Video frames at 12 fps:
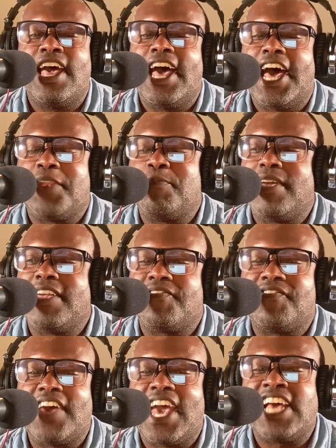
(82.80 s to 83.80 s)
How to make
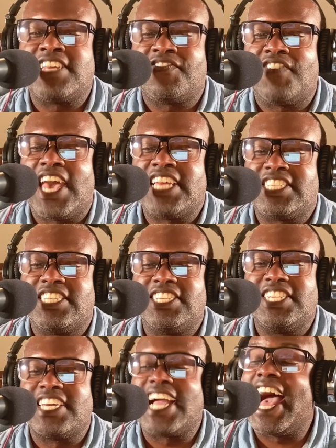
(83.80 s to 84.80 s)
fast fashion
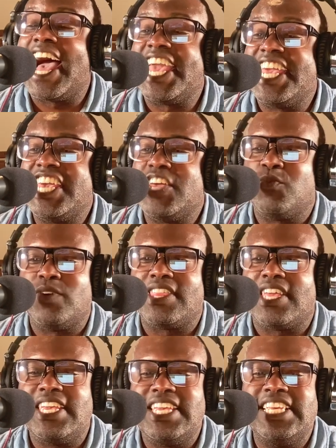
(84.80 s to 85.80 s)
look high end with
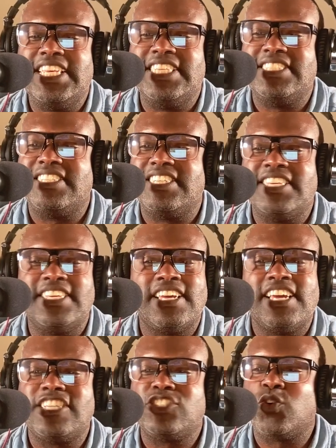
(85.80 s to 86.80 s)
easy
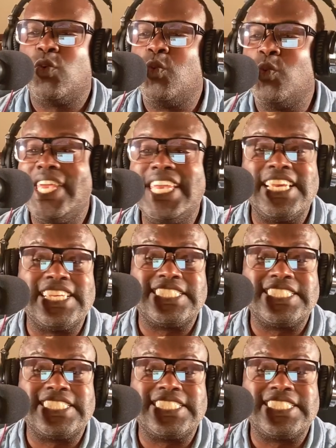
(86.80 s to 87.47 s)
tweaks